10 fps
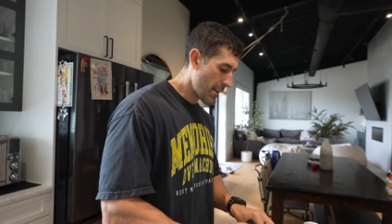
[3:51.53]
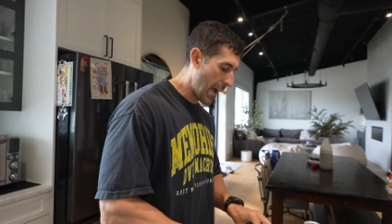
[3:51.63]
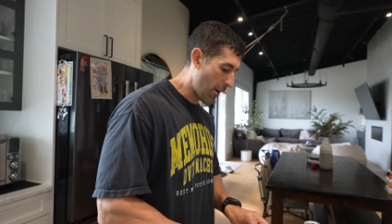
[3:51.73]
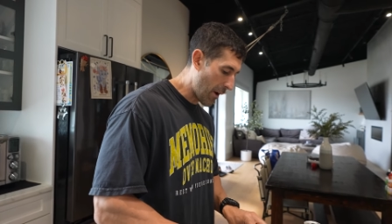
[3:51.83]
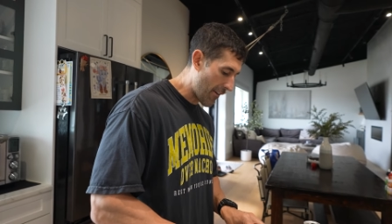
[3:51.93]

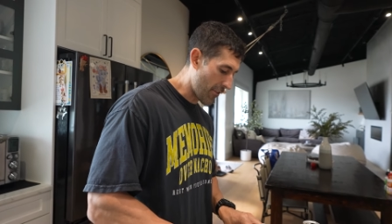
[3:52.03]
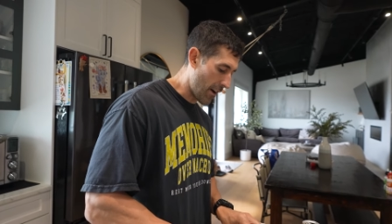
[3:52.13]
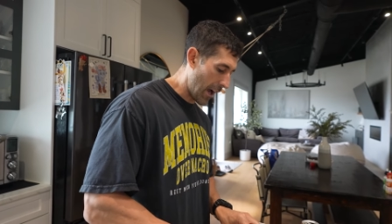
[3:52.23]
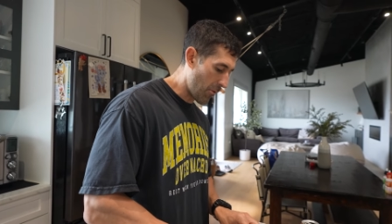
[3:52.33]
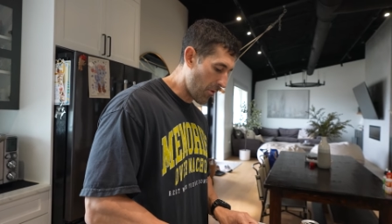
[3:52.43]
However,
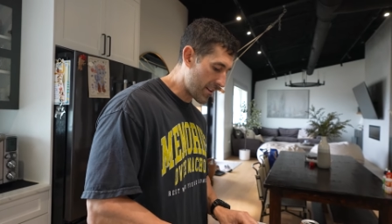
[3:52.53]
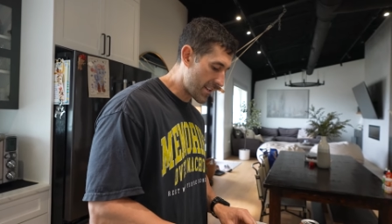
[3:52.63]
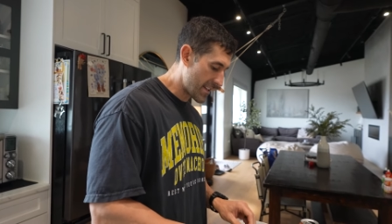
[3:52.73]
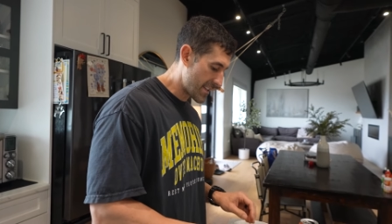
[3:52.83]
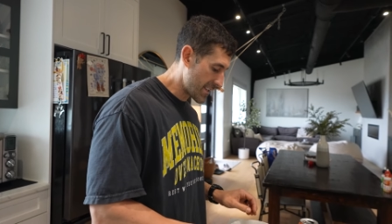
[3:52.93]
I want
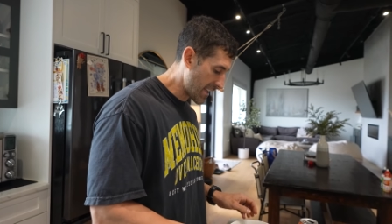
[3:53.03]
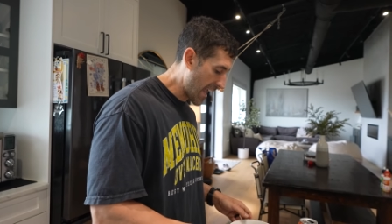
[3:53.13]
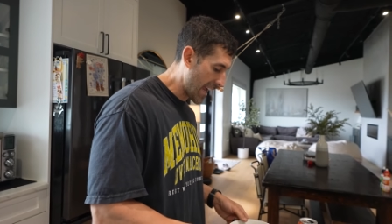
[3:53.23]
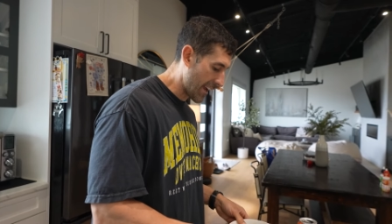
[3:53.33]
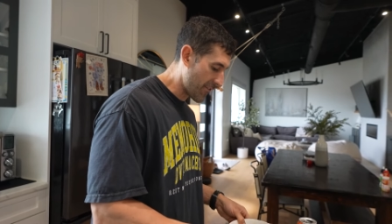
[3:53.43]
to
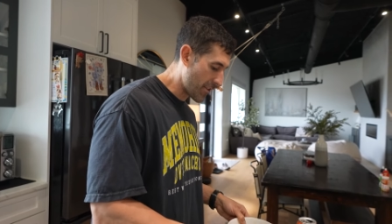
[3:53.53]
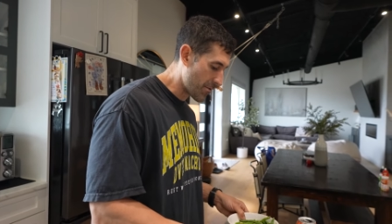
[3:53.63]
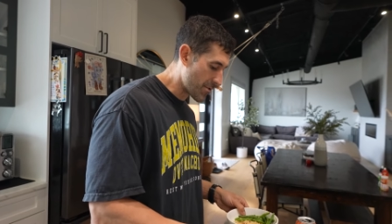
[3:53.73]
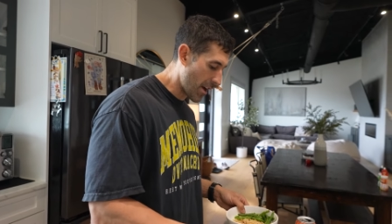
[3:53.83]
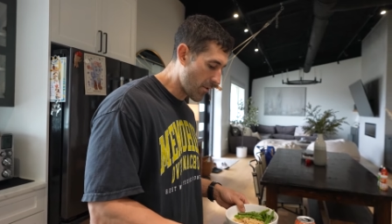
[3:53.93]
say if you
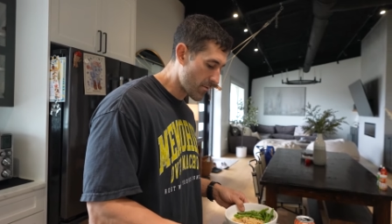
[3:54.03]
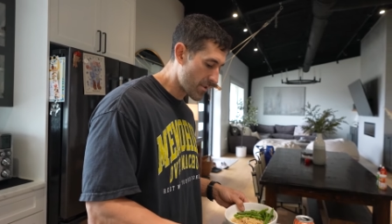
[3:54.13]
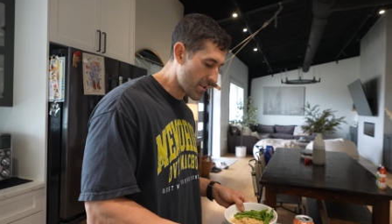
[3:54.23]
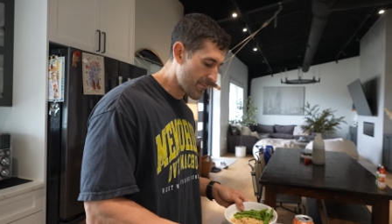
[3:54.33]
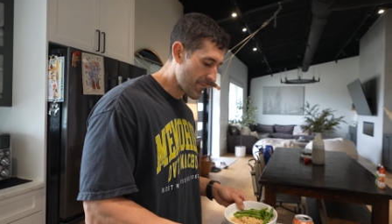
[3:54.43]

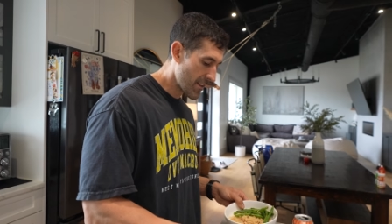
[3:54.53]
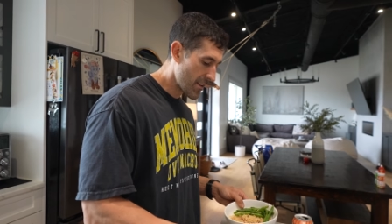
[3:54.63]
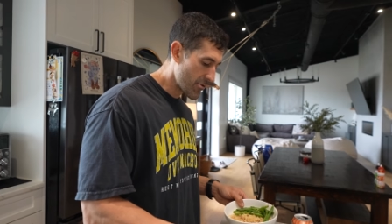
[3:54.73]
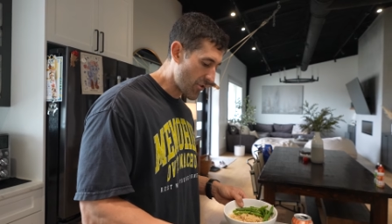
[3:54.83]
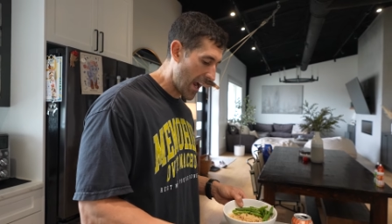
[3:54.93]
don't
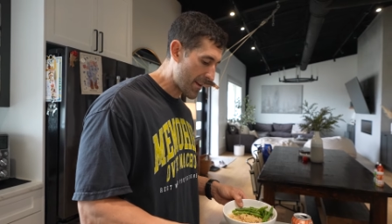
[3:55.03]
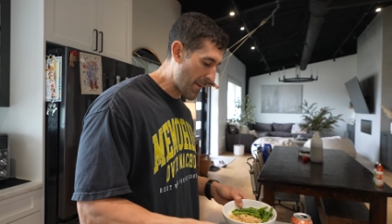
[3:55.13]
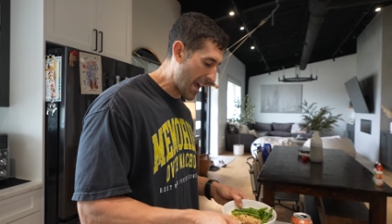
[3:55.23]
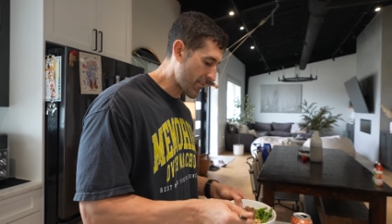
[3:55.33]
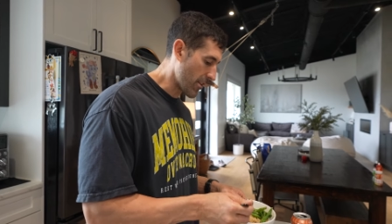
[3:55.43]
track
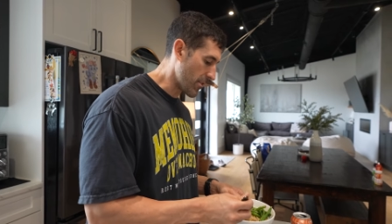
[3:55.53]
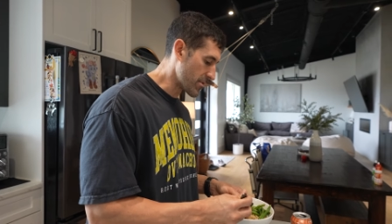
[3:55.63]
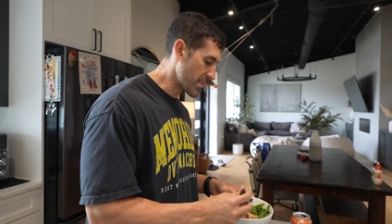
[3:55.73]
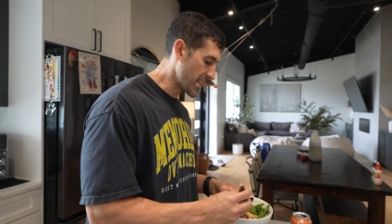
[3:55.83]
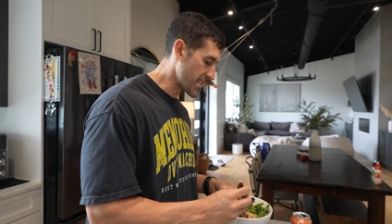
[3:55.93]

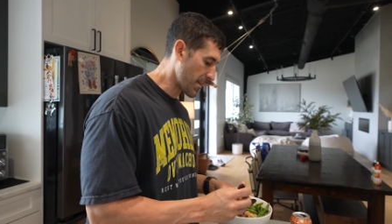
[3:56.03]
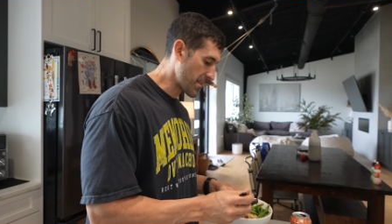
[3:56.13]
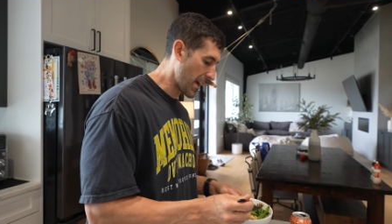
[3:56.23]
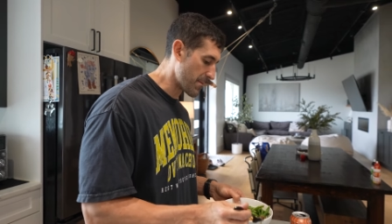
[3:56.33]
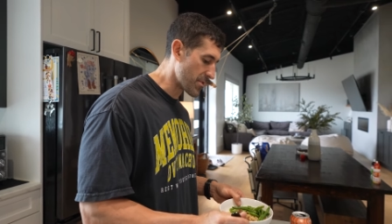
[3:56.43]
macros, then
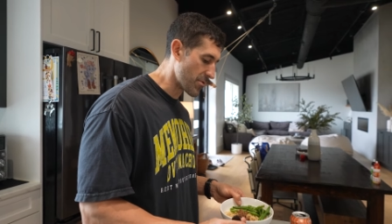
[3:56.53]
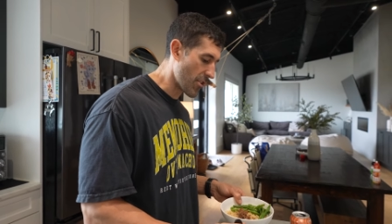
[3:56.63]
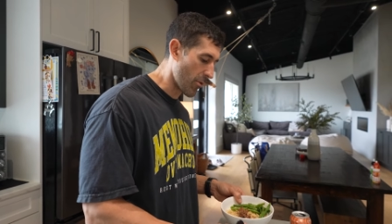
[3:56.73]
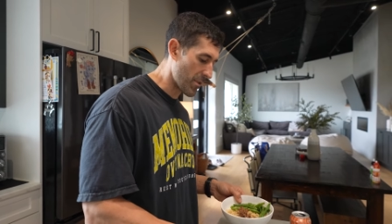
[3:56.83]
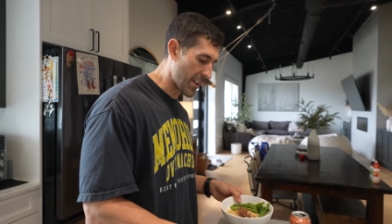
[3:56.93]
sometimes you
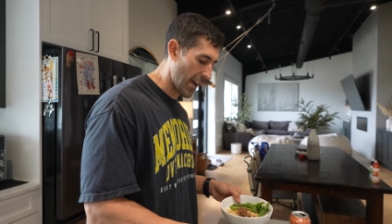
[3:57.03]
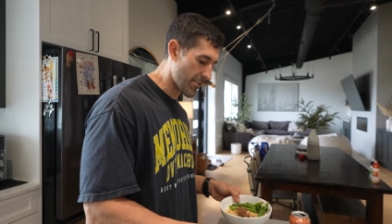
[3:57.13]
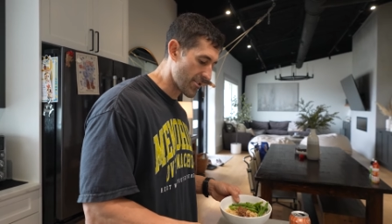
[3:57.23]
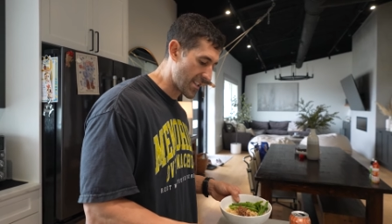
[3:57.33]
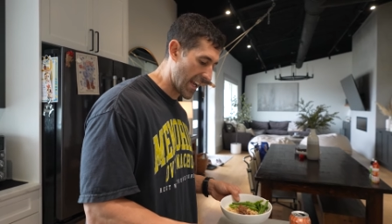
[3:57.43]
don't really
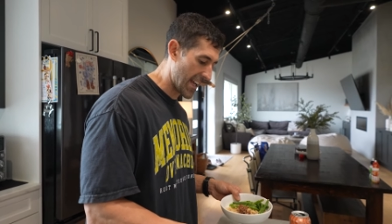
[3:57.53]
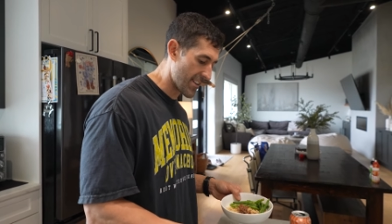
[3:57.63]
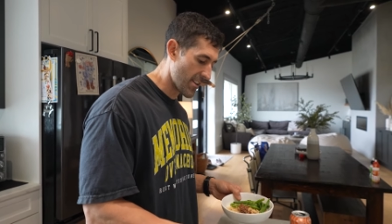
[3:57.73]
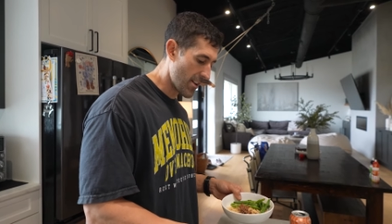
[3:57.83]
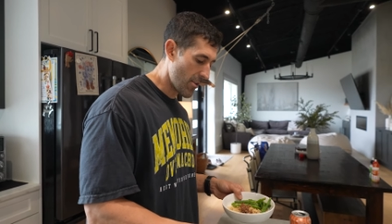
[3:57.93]

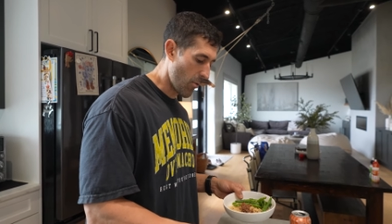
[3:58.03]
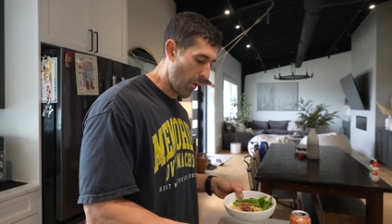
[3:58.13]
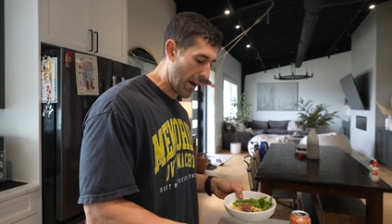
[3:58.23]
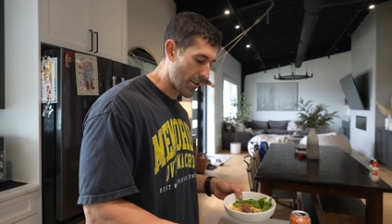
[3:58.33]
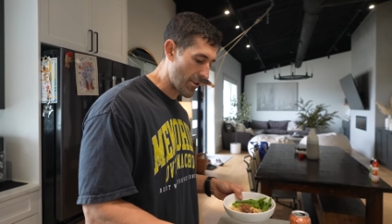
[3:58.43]
understand
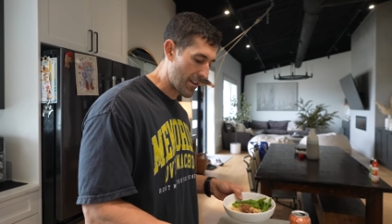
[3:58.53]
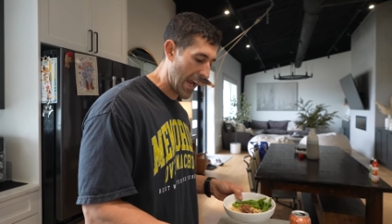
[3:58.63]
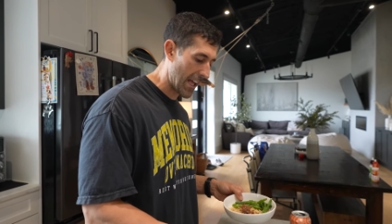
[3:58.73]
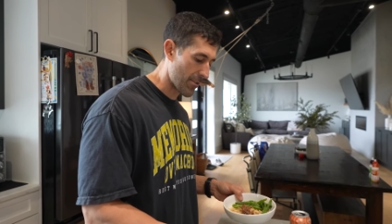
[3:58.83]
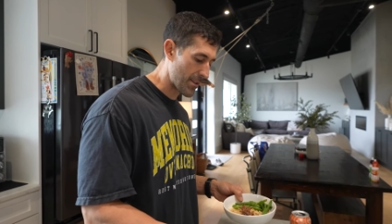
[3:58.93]
where your
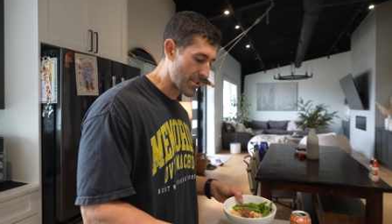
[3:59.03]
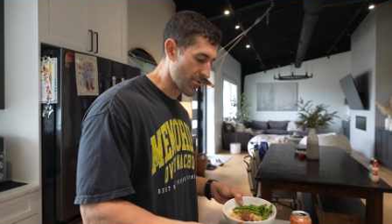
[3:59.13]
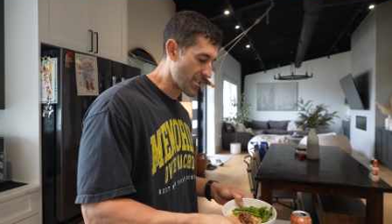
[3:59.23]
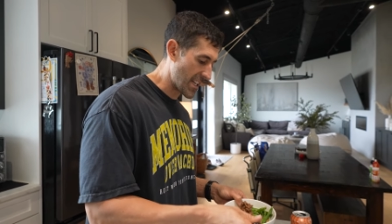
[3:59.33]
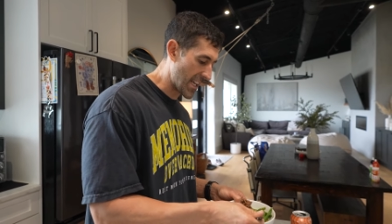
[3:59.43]
calories
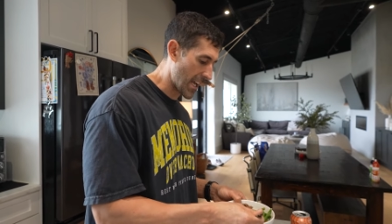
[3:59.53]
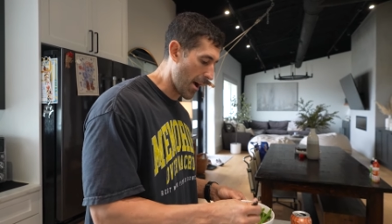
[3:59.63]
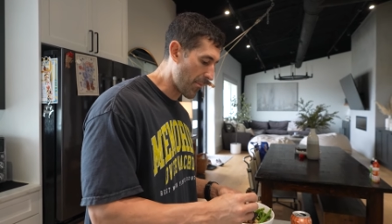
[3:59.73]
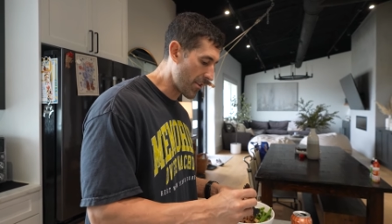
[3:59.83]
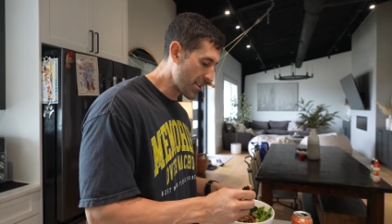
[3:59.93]
are sneaking
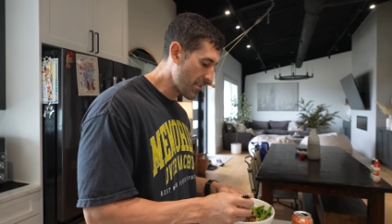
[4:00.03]
up on